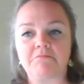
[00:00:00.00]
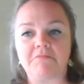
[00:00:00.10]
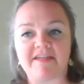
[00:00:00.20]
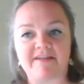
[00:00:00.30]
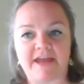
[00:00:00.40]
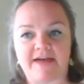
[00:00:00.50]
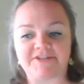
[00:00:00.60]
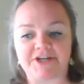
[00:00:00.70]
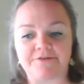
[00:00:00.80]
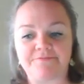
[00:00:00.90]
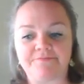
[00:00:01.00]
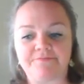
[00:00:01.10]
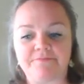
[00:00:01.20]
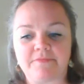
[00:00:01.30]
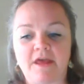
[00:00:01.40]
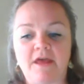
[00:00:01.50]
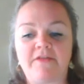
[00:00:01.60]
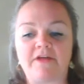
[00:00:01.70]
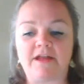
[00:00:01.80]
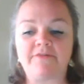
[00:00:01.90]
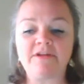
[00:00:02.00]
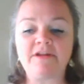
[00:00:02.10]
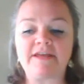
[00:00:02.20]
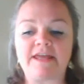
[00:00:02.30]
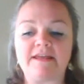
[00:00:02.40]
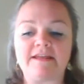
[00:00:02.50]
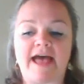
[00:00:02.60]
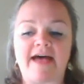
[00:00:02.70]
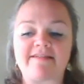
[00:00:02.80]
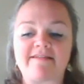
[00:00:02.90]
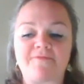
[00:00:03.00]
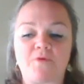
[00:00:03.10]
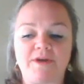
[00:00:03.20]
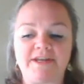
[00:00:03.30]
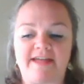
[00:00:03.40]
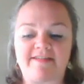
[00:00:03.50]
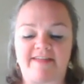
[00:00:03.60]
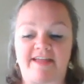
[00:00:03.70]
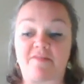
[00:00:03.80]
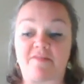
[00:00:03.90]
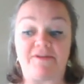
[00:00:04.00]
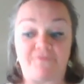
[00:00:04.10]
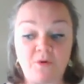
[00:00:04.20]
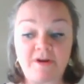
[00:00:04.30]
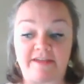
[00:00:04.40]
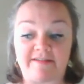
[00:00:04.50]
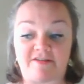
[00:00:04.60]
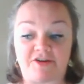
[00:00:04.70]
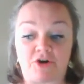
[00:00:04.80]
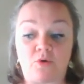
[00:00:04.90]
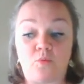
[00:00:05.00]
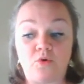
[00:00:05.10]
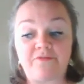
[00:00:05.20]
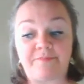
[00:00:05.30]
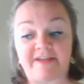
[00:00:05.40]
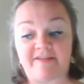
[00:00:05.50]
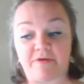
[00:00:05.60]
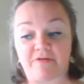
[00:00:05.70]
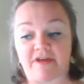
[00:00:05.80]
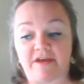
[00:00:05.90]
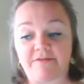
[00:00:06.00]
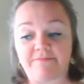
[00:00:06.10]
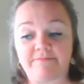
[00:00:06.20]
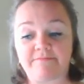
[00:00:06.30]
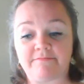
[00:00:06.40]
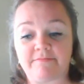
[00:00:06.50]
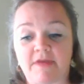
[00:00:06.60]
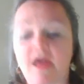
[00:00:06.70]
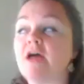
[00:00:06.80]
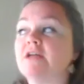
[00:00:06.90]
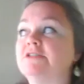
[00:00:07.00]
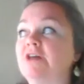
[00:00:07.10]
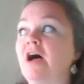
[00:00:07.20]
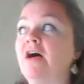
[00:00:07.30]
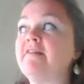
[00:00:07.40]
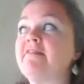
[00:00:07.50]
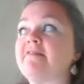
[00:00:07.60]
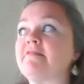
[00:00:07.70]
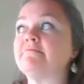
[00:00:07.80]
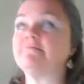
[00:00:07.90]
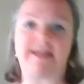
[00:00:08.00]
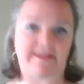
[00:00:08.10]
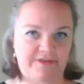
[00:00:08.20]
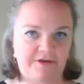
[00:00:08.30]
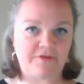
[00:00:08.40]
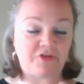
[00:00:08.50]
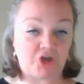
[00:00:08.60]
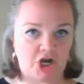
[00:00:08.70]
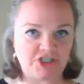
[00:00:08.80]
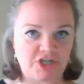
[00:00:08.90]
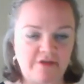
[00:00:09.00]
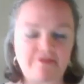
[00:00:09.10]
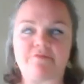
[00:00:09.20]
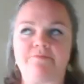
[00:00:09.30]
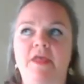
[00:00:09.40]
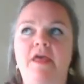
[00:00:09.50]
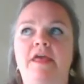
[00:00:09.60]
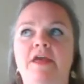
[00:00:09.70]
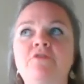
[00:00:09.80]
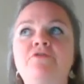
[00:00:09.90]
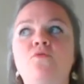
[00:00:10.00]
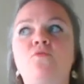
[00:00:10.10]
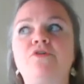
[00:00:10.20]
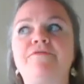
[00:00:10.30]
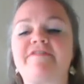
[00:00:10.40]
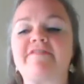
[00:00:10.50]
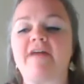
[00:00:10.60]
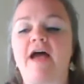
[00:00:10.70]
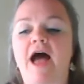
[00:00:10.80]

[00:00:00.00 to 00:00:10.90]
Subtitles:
He's going to have dinner. The clever little kid asks for one last dance before he's dinner. Wolf plays music. Dogs, like the guard dogs, hear the wolf's